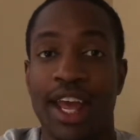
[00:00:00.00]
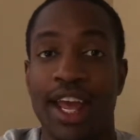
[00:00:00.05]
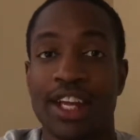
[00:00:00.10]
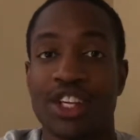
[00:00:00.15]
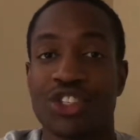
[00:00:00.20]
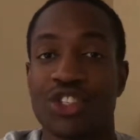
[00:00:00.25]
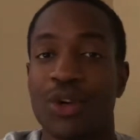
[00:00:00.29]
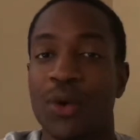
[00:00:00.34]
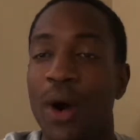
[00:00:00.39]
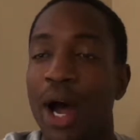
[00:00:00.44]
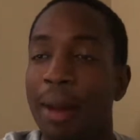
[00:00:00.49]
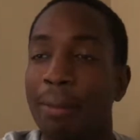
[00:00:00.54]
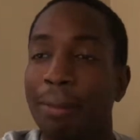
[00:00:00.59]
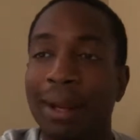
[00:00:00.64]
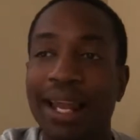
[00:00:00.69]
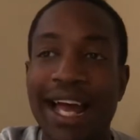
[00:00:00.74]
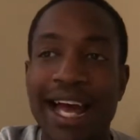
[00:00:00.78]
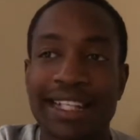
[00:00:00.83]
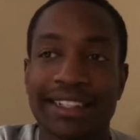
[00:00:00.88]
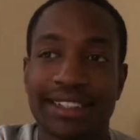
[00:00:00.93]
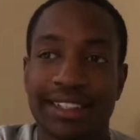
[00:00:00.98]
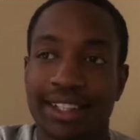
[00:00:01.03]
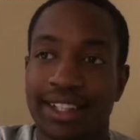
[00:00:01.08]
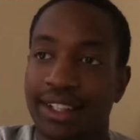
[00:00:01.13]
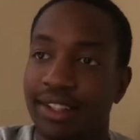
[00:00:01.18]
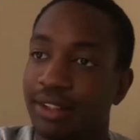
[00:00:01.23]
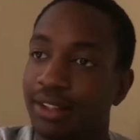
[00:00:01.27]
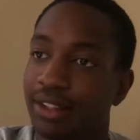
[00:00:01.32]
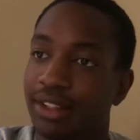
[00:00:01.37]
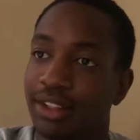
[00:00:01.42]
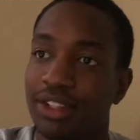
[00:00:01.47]
And so I
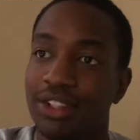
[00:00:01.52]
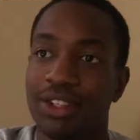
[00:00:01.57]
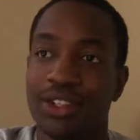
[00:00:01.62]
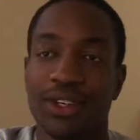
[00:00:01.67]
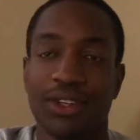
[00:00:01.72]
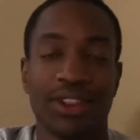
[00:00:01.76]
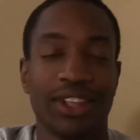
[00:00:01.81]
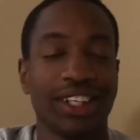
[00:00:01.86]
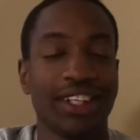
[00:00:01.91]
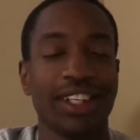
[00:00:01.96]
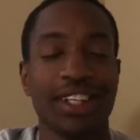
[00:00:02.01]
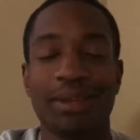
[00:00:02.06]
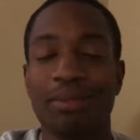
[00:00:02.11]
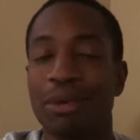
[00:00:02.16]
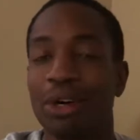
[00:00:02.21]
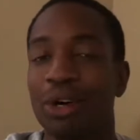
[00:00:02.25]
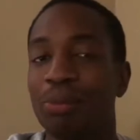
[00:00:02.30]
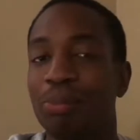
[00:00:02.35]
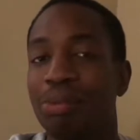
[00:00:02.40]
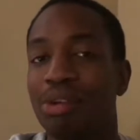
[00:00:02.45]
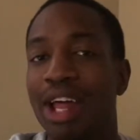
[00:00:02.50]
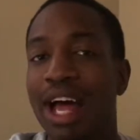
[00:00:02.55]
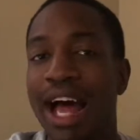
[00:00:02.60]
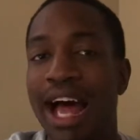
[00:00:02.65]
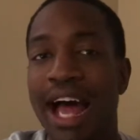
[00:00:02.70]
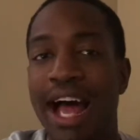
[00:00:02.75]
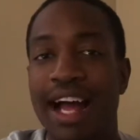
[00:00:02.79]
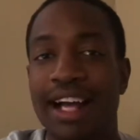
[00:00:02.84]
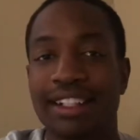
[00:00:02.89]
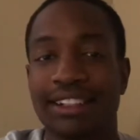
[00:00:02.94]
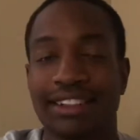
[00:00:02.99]
blasted, you know, the email
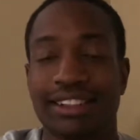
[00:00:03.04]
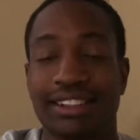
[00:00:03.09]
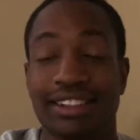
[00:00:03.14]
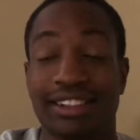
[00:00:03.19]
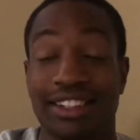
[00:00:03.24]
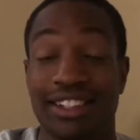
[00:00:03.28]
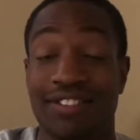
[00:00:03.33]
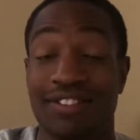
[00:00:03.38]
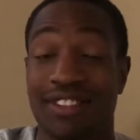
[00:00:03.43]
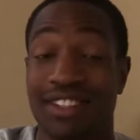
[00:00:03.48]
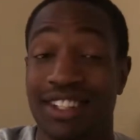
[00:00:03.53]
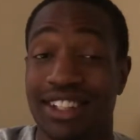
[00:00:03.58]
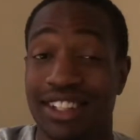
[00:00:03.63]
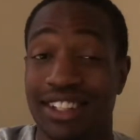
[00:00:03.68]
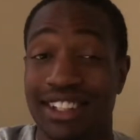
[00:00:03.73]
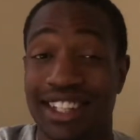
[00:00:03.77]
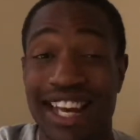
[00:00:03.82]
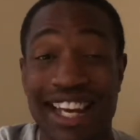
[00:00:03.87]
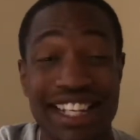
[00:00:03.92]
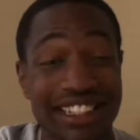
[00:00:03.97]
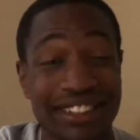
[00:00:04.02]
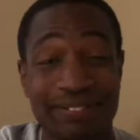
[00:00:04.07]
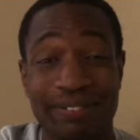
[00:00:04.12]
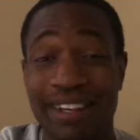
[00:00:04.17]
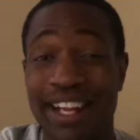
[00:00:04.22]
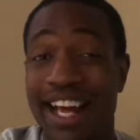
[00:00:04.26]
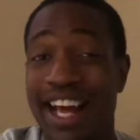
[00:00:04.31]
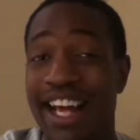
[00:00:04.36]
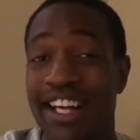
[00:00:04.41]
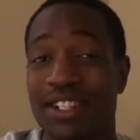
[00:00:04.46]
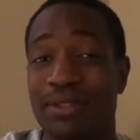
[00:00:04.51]
blast, even did text
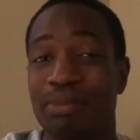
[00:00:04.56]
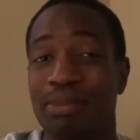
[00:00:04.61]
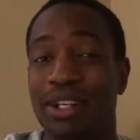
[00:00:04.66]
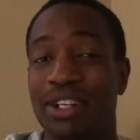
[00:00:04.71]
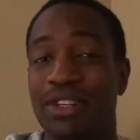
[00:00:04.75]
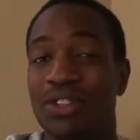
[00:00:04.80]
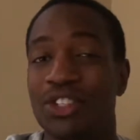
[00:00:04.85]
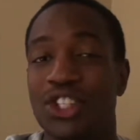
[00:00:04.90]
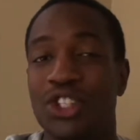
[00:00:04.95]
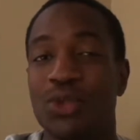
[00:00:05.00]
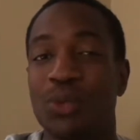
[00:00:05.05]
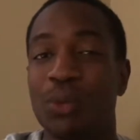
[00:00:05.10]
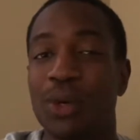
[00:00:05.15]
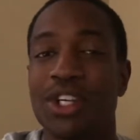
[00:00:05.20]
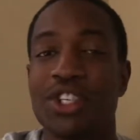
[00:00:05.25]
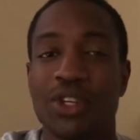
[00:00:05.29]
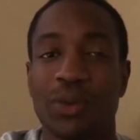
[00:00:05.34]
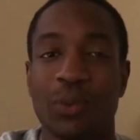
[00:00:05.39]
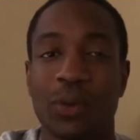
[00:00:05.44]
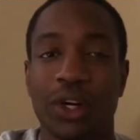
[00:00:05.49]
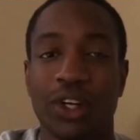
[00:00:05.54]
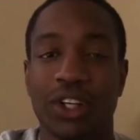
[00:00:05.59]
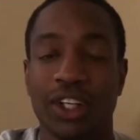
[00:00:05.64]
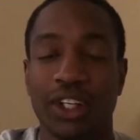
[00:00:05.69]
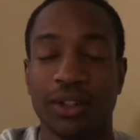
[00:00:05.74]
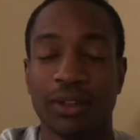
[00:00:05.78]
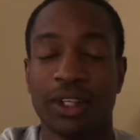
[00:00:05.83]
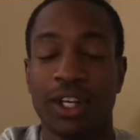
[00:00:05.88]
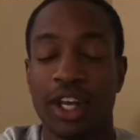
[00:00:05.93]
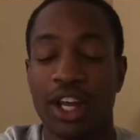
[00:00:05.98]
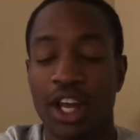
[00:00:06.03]
blast, but it just wasn't working.